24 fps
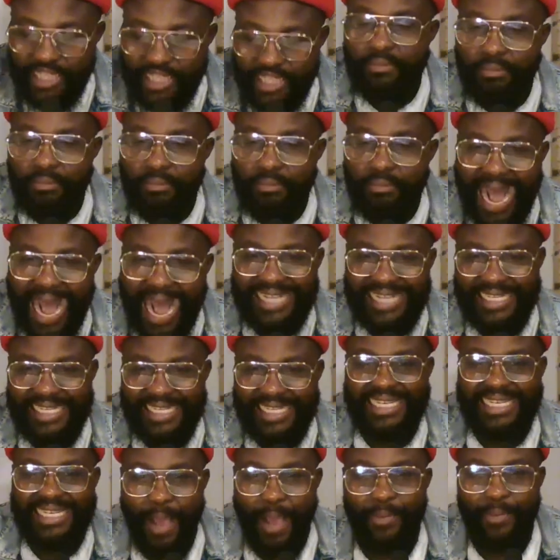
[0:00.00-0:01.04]
Mazi
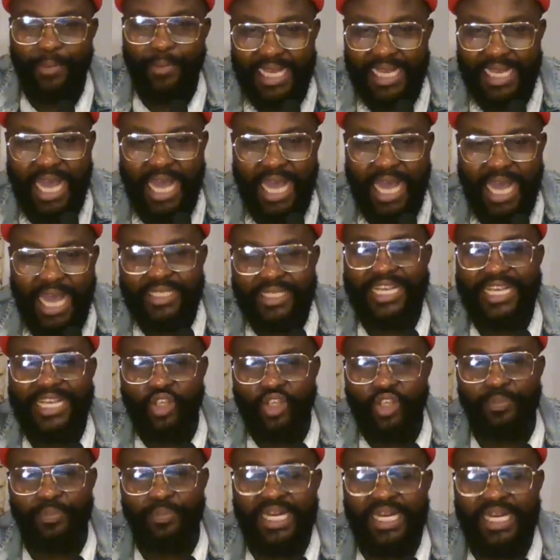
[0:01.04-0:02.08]
Nnamdi Kanu, say
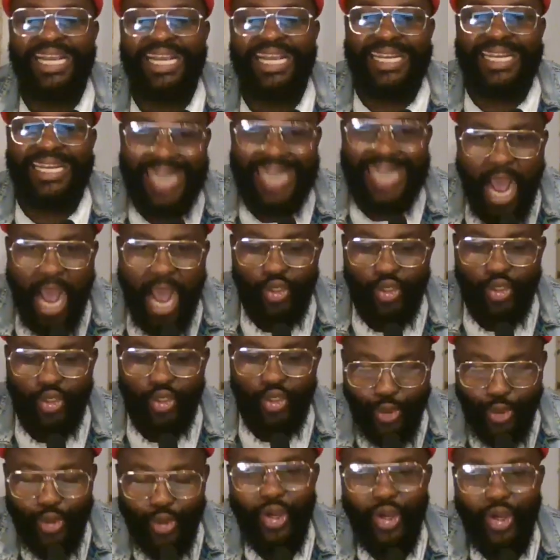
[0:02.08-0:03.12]
something. Now, do
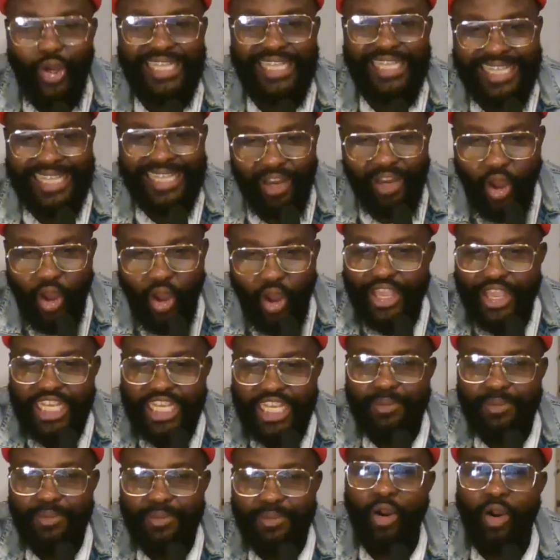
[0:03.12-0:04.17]
you know that Aloy
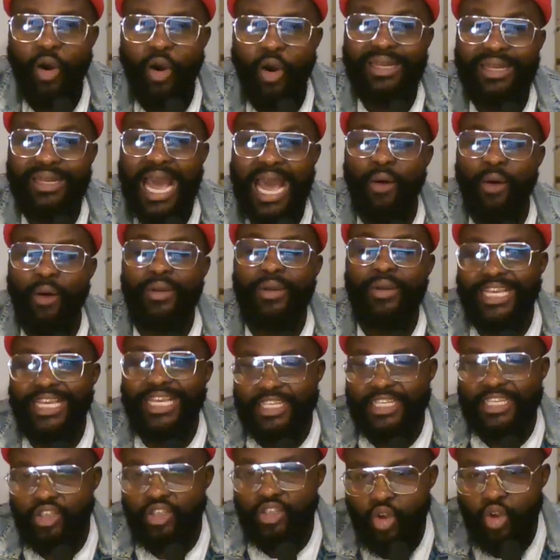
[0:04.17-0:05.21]
Ejimakor now is
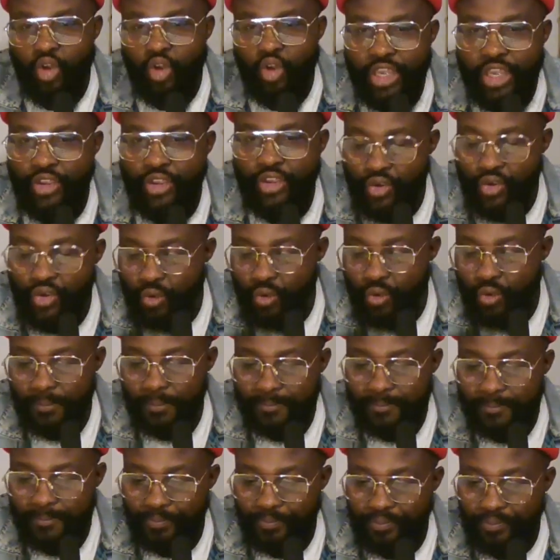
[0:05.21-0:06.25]
showing you
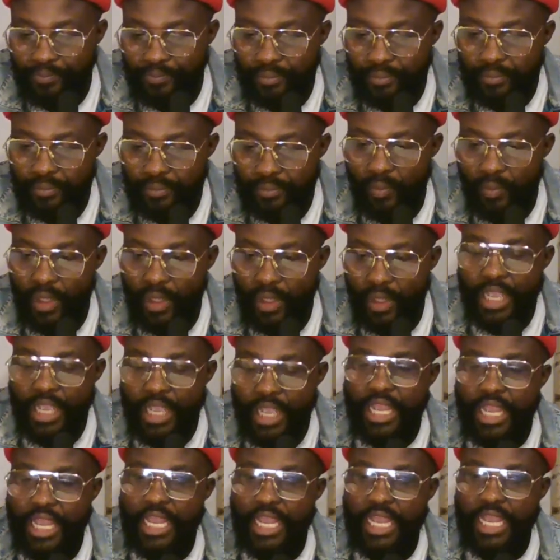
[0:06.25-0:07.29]

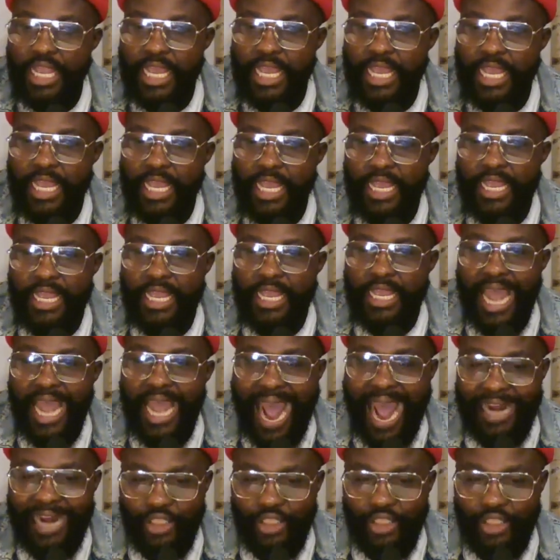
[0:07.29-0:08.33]
a
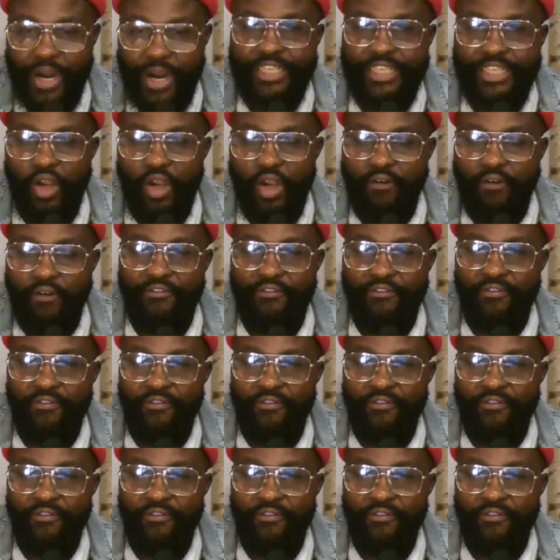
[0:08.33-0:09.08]
address of